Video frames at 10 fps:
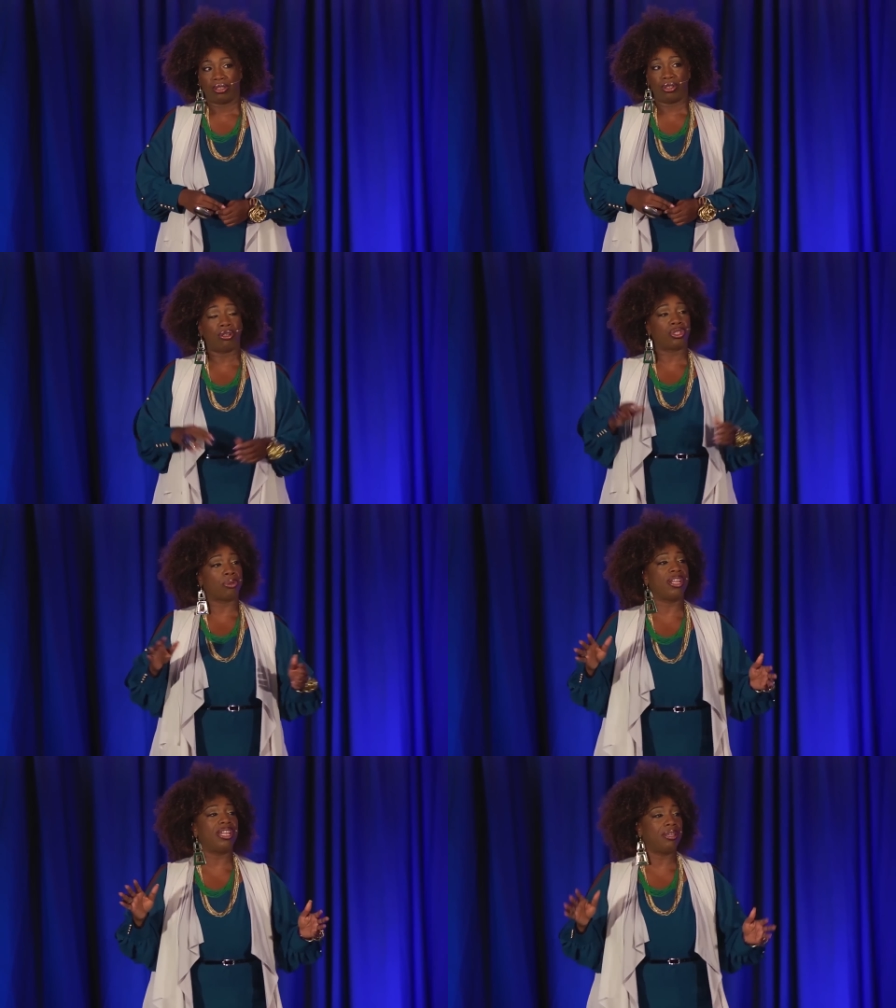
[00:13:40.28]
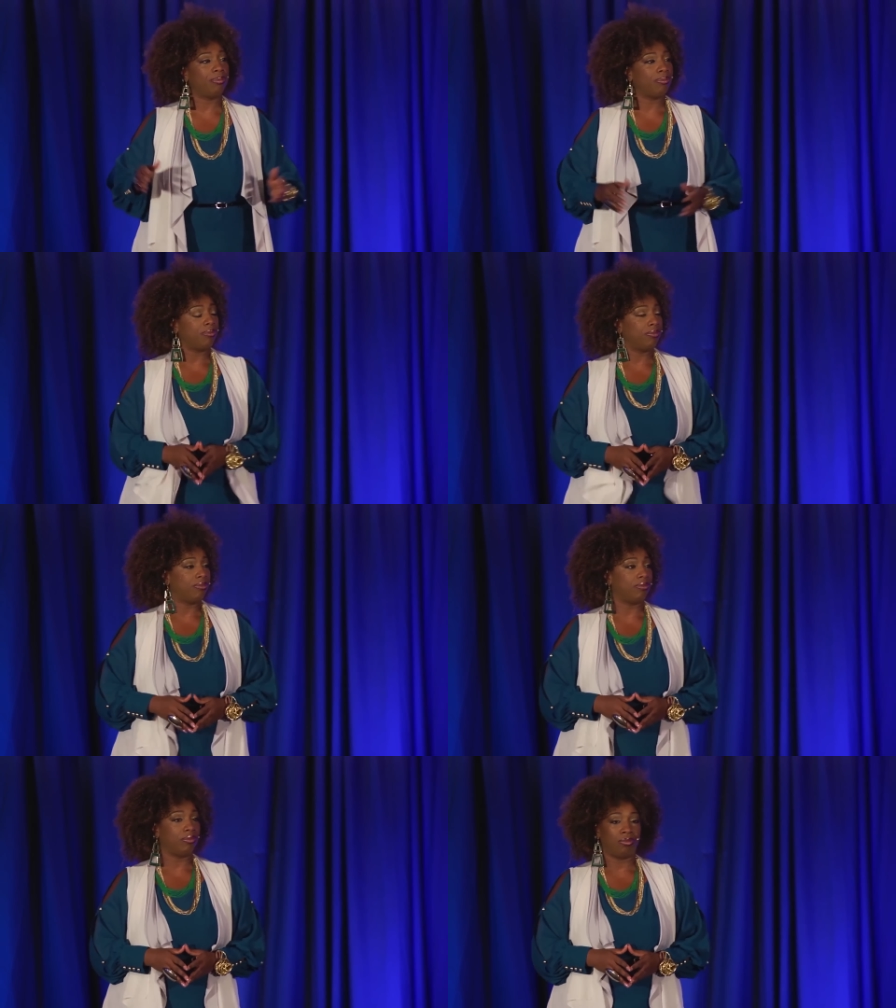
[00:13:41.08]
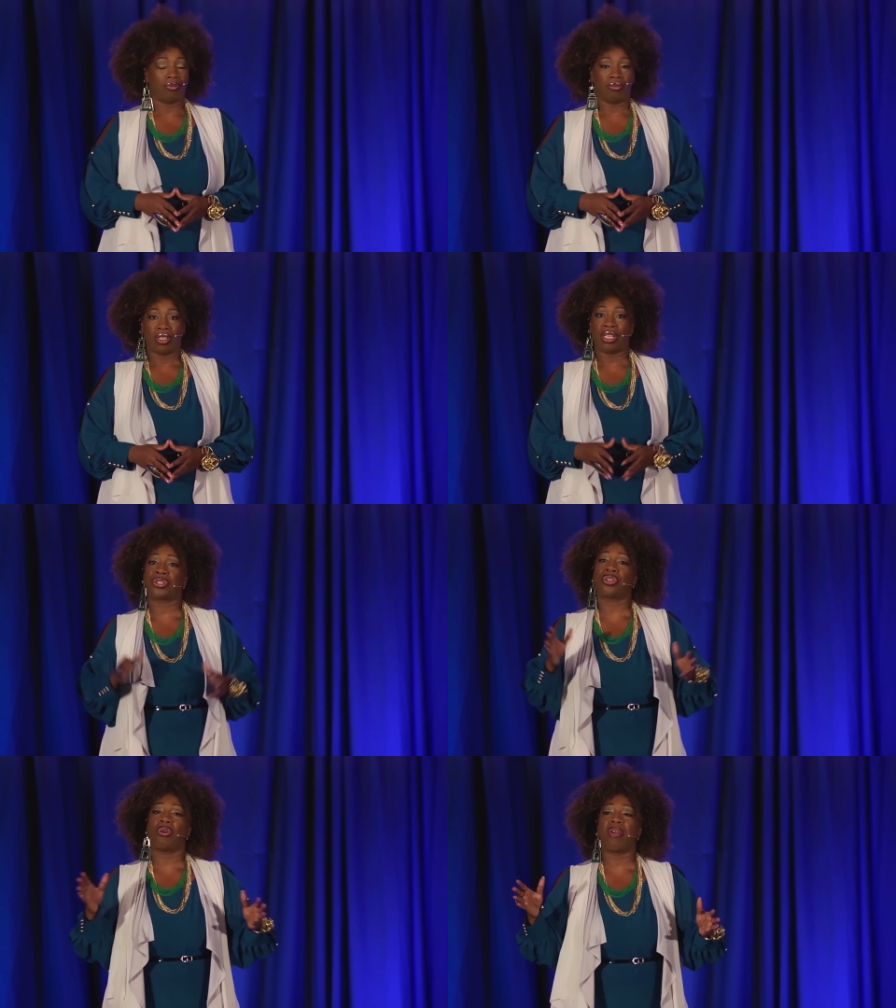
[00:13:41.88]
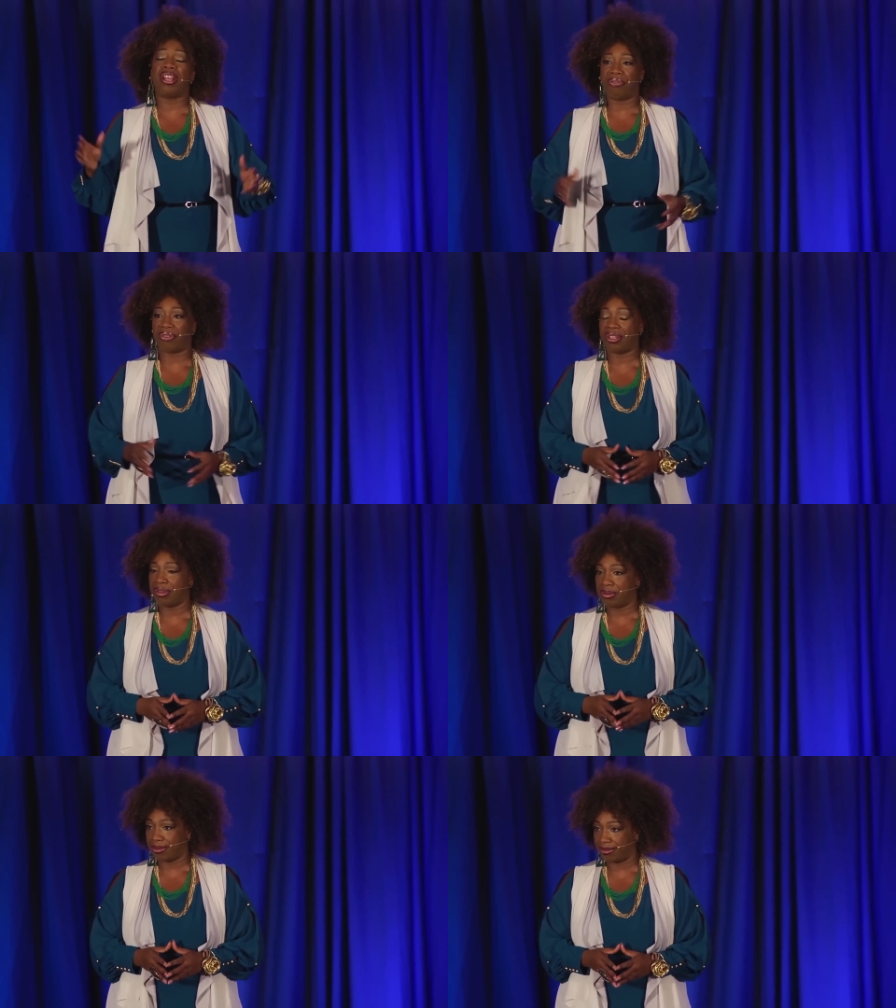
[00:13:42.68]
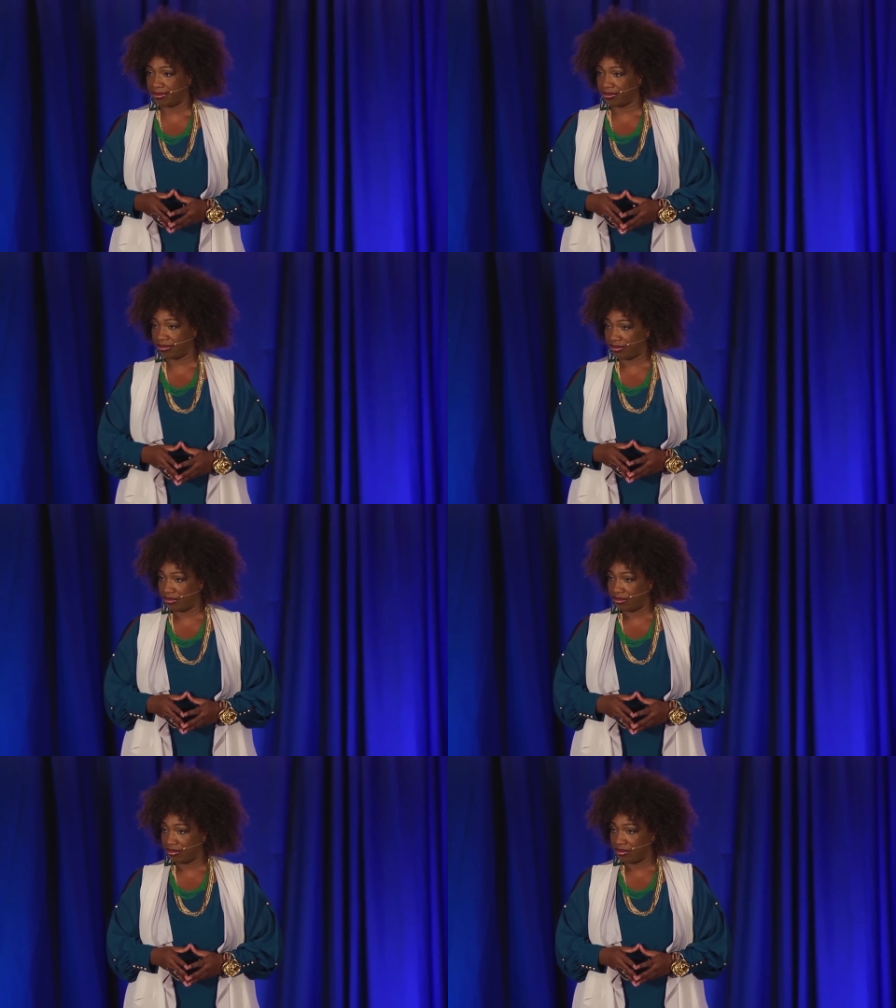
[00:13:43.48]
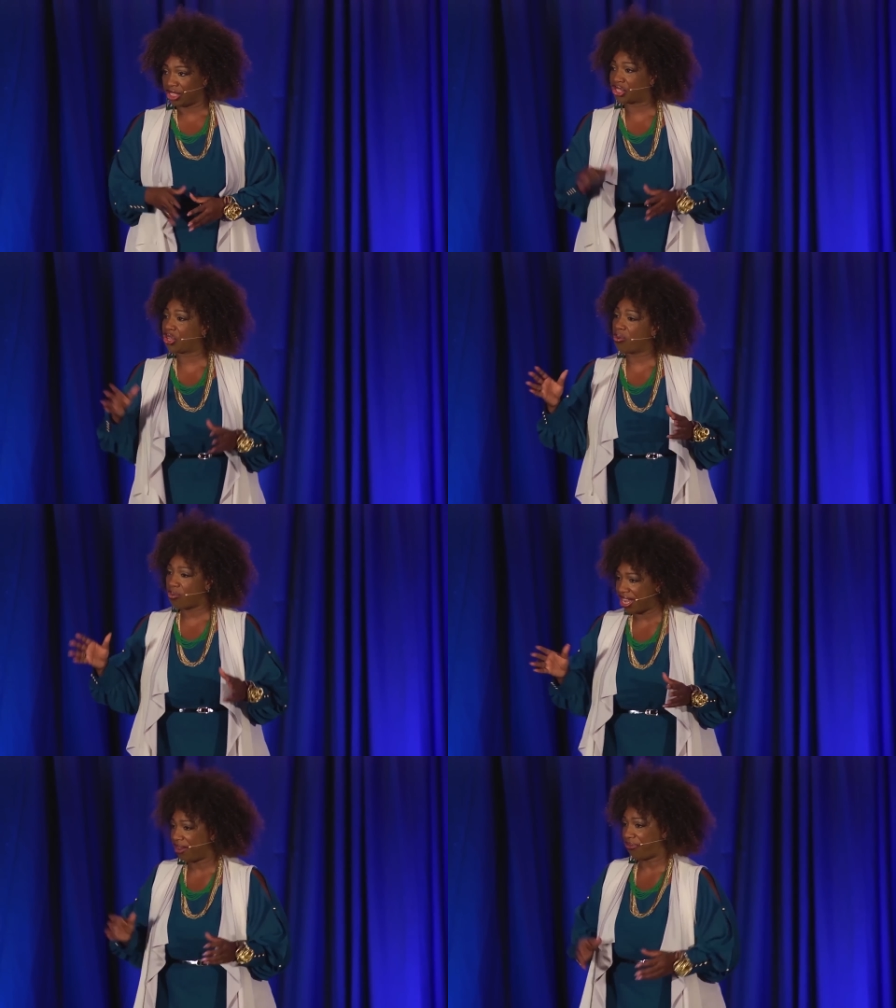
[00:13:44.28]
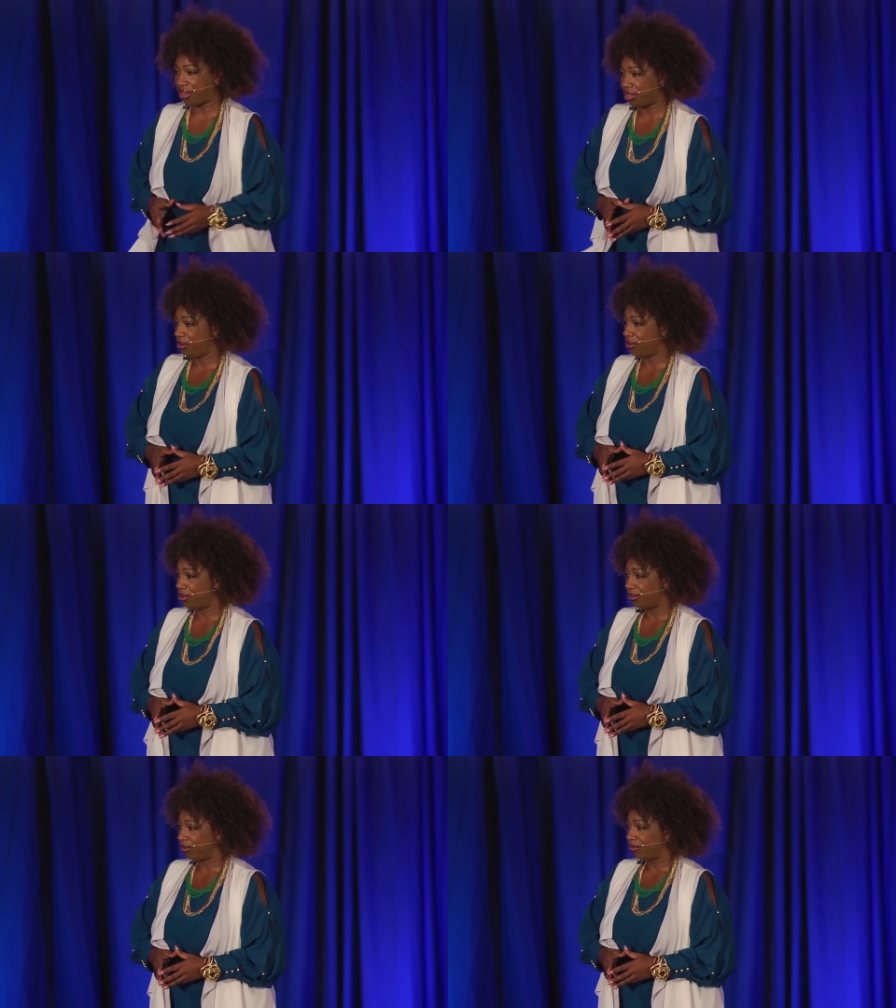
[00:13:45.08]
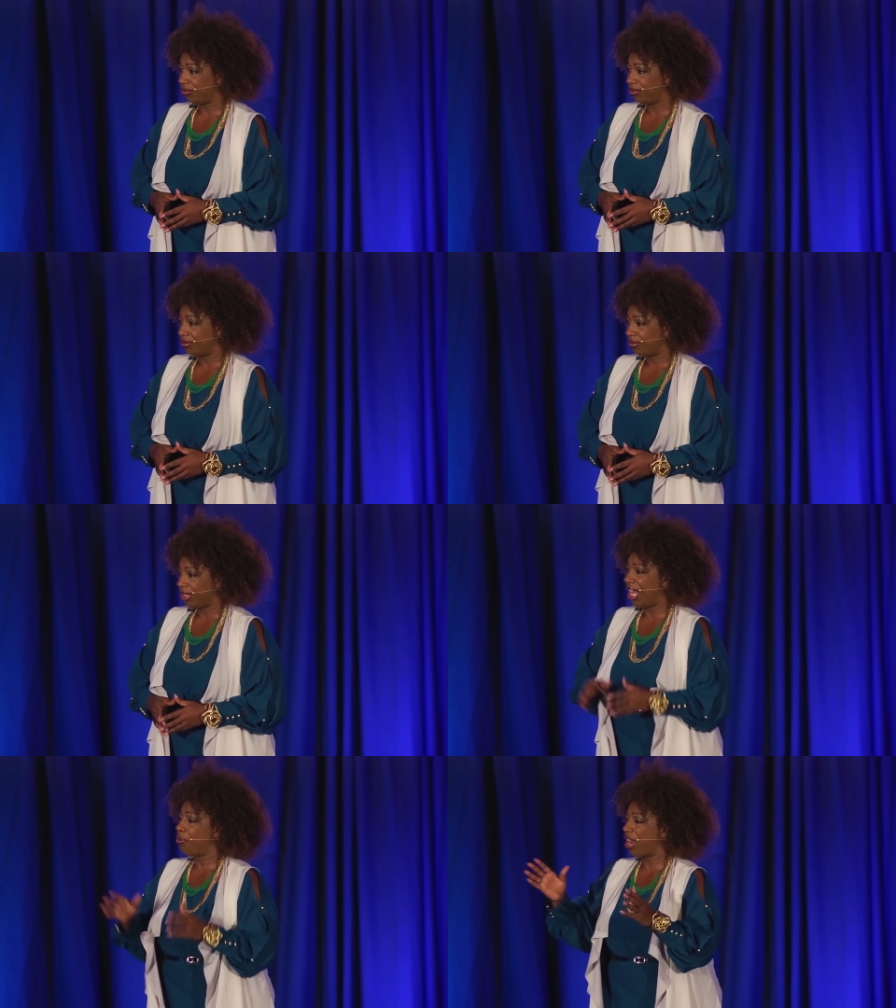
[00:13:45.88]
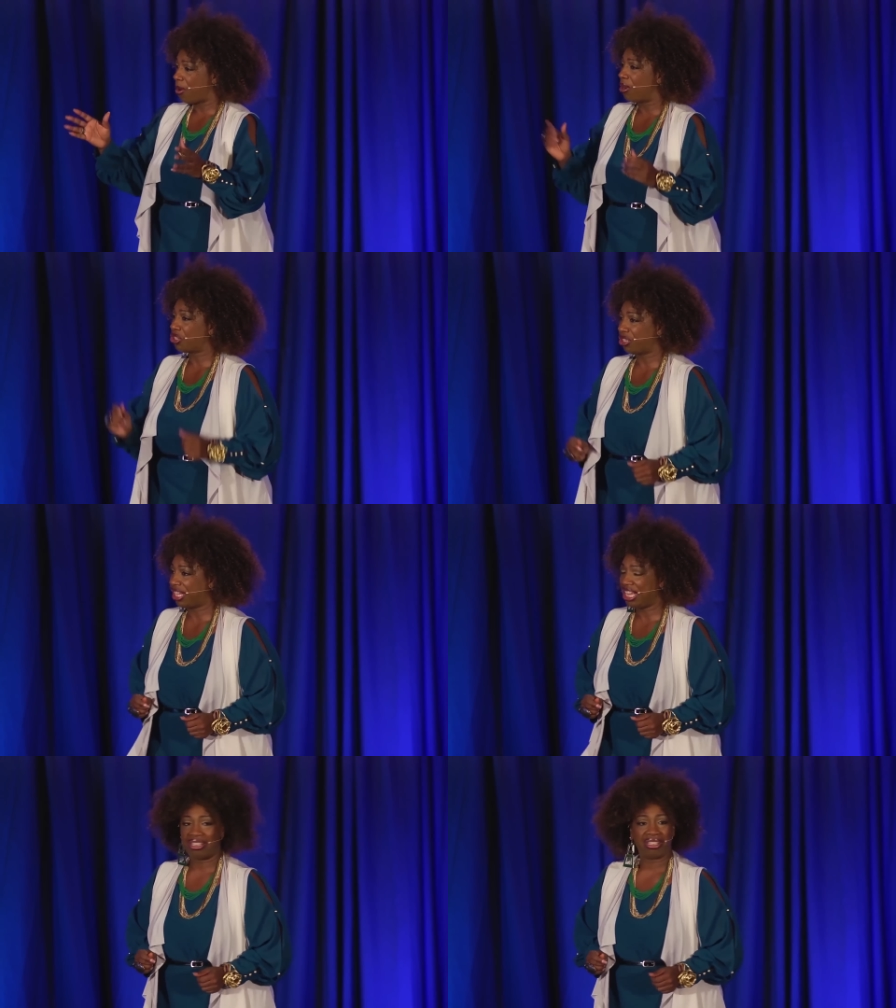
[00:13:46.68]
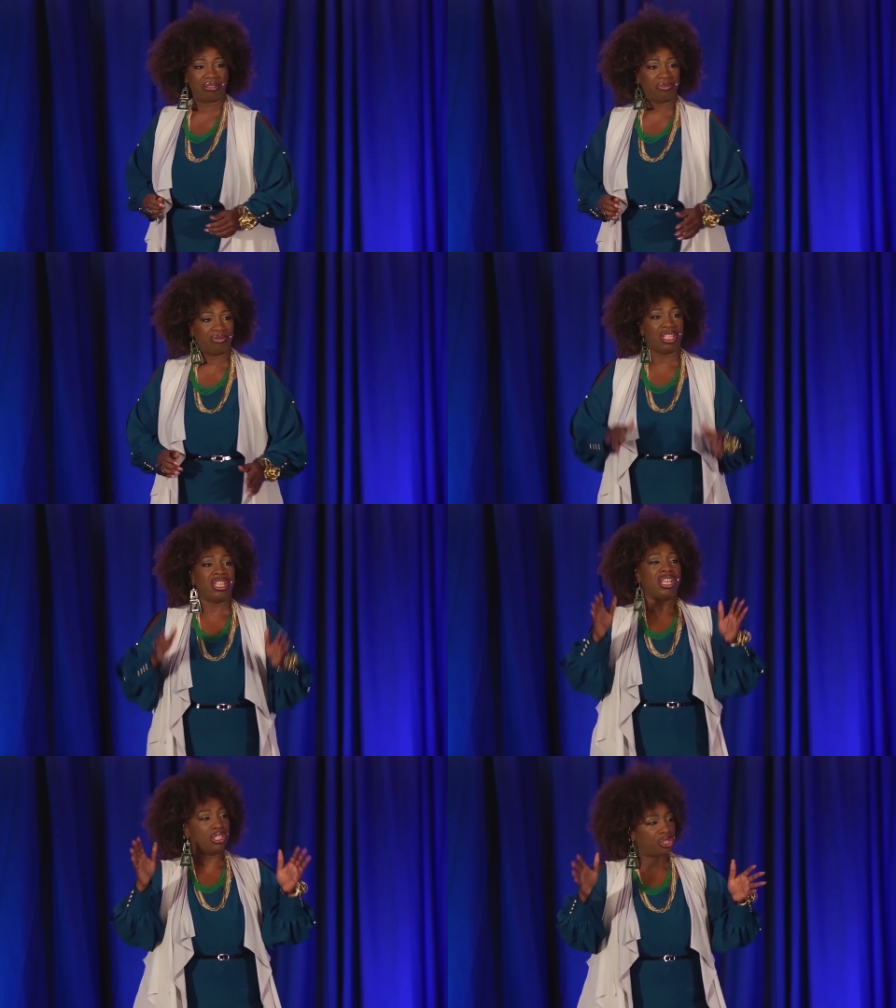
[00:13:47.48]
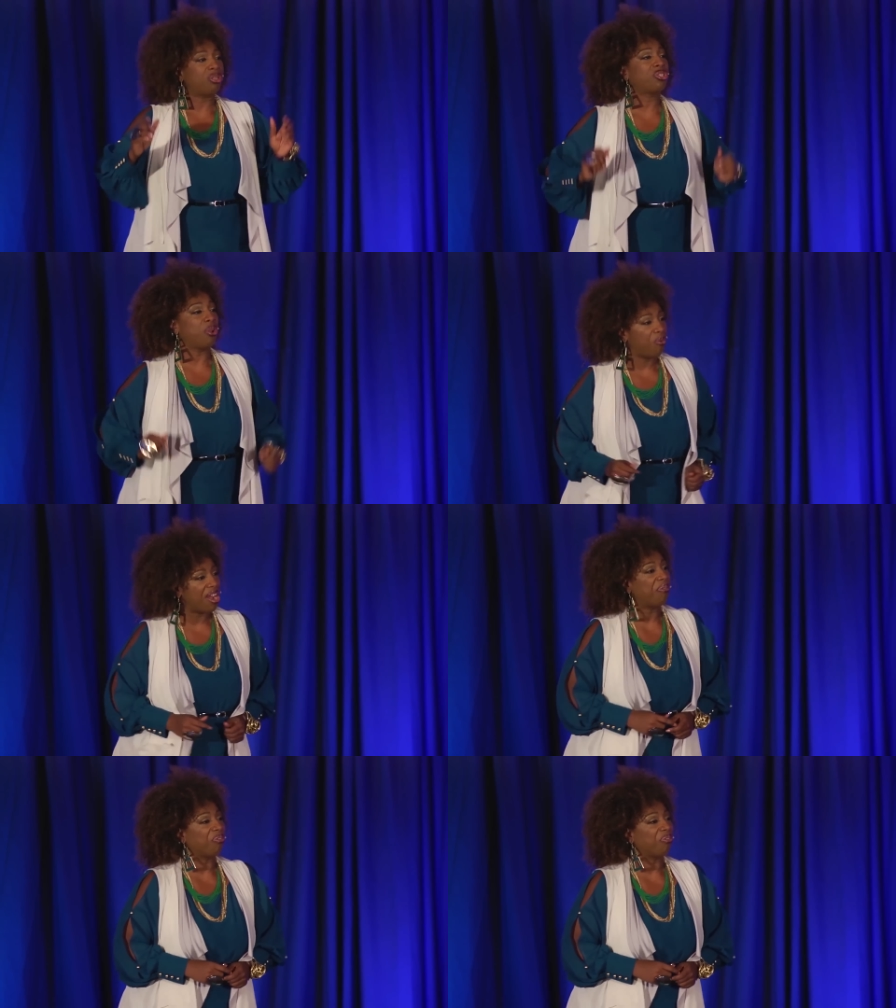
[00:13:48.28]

Your dream is so ready for you. It's so ready for you. And what I want you to get is you're so ready